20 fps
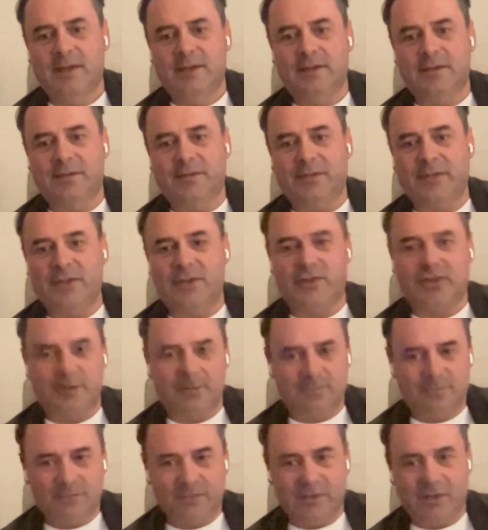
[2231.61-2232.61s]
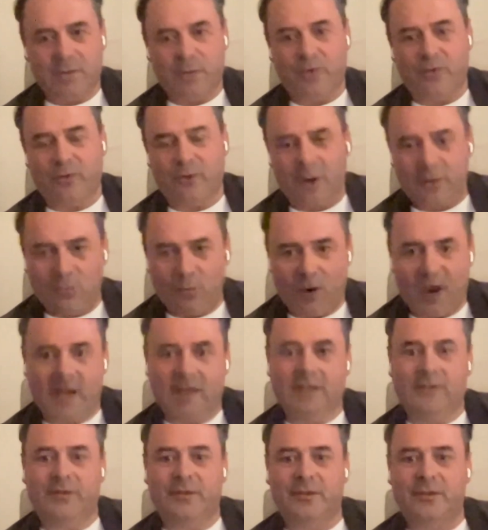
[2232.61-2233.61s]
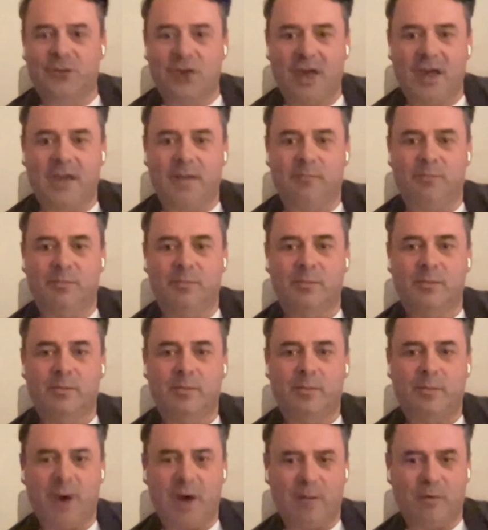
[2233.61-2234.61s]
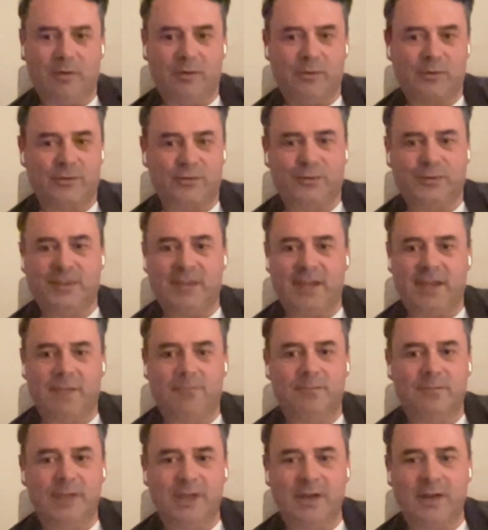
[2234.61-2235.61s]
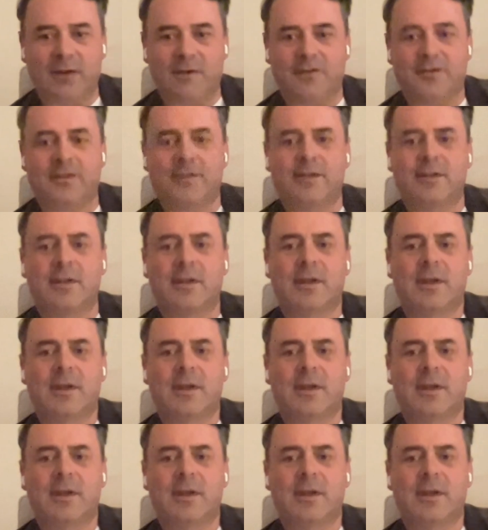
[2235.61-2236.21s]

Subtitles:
deflation, where they're unwinding this giant bubble, which will take years.